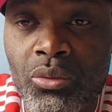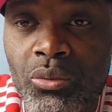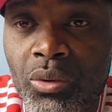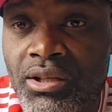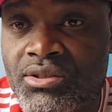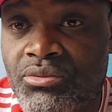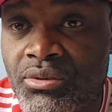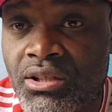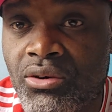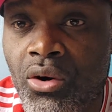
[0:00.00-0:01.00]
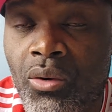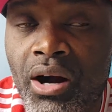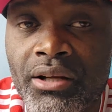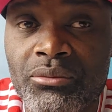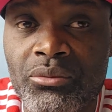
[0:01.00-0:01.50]
what's really going
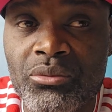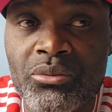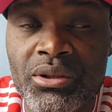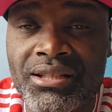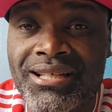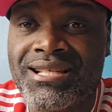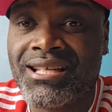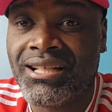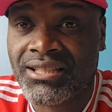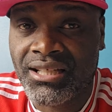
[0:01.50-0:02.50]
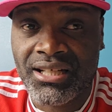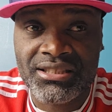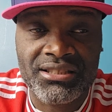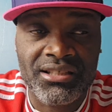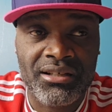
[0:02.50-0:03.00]
on with these
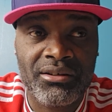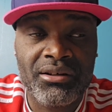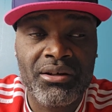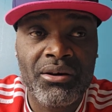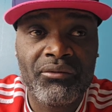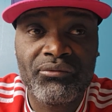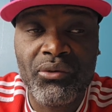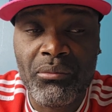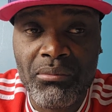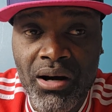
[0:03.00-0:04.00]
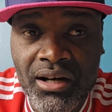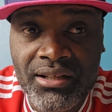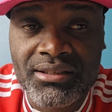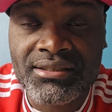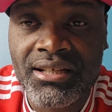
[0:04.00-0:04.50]
international
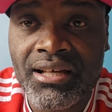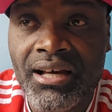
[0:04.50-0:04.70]
footballers